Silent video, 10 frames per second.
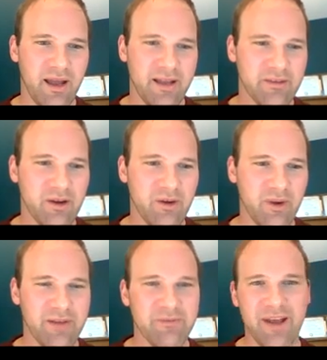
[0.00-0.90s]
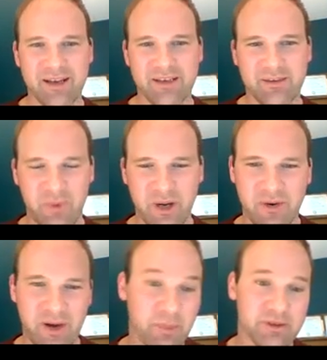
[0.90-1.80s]
And so, in fact, we
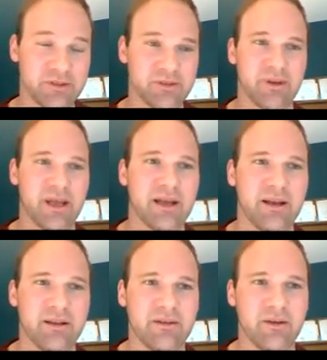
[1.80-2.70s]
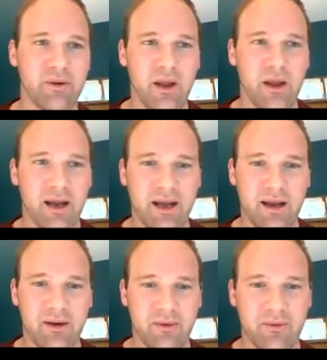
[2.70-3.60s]
are able to do that. And so
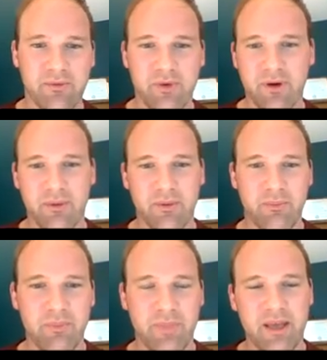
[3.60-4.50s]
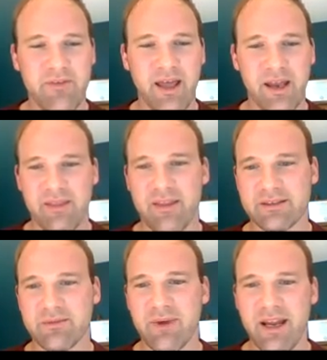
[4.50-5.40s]
for P of n in
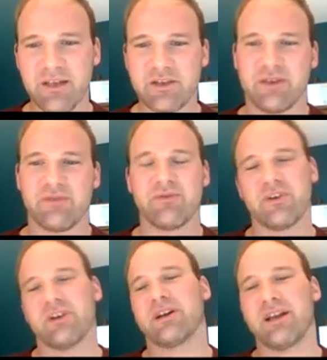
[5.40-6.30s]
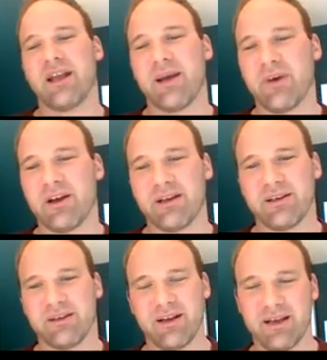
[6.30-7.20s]
this range and for gamma
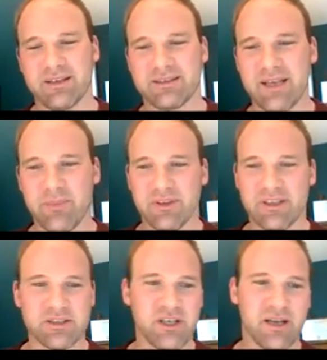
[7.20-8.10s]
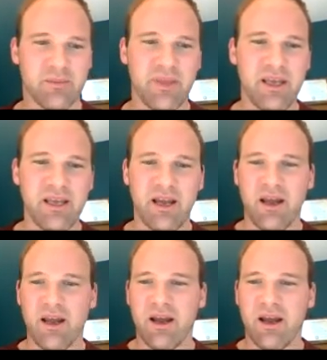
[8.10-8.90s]
sampled in GNP,